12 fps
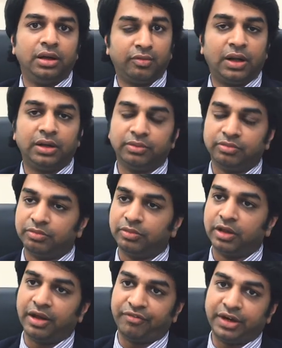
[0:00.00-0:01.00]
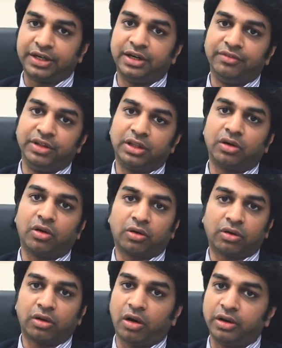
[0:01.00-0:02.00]
one affected with
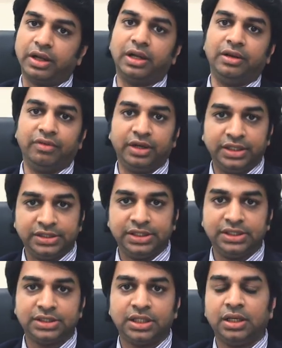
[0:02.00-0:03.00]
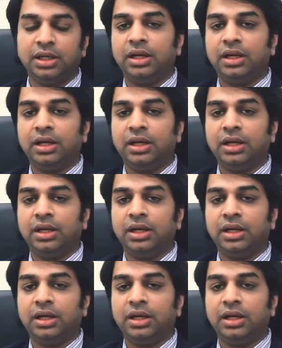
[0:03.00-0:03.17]
chronic liver disease,